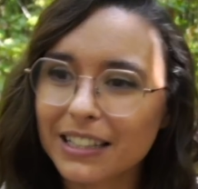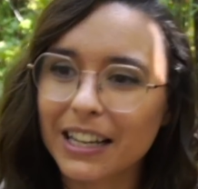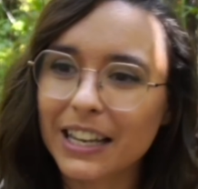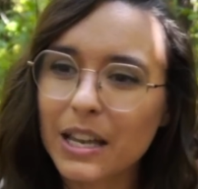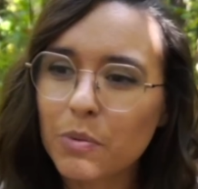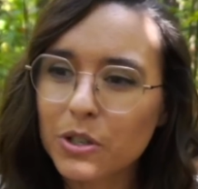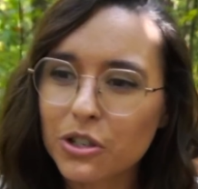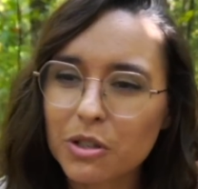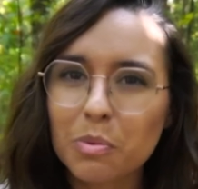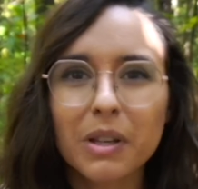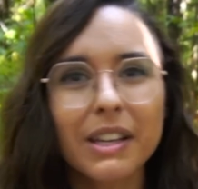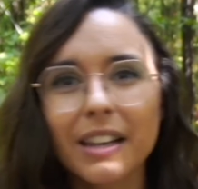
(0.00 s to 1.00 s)
Like, he would just
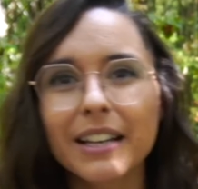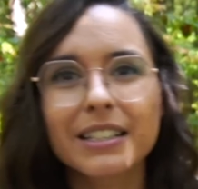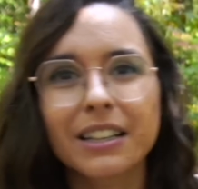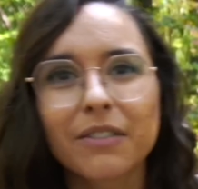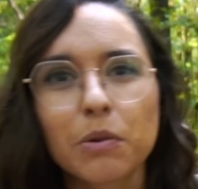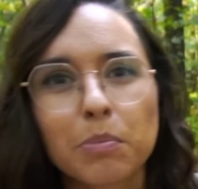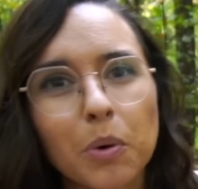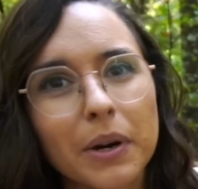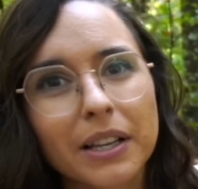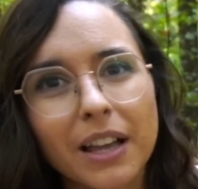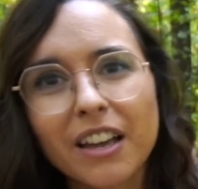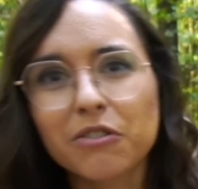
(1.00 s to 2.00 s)
really like to live a
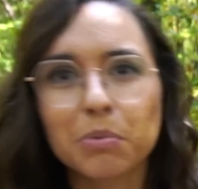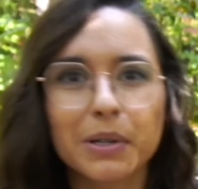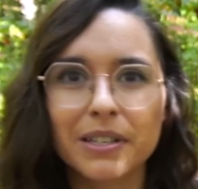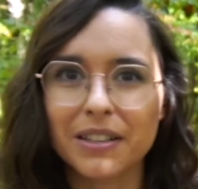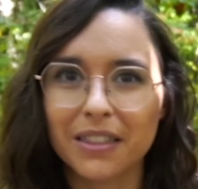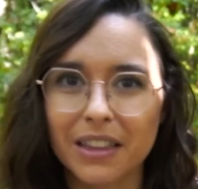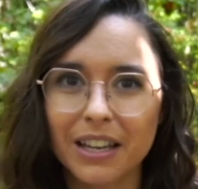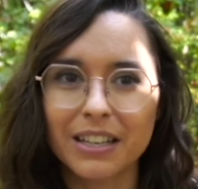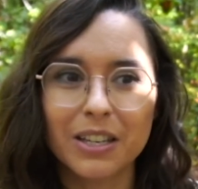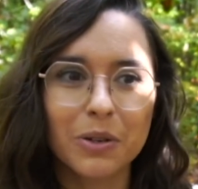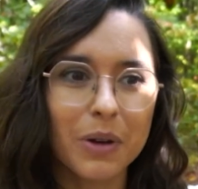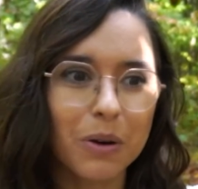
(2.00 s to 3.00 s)
boring life, please and thank you.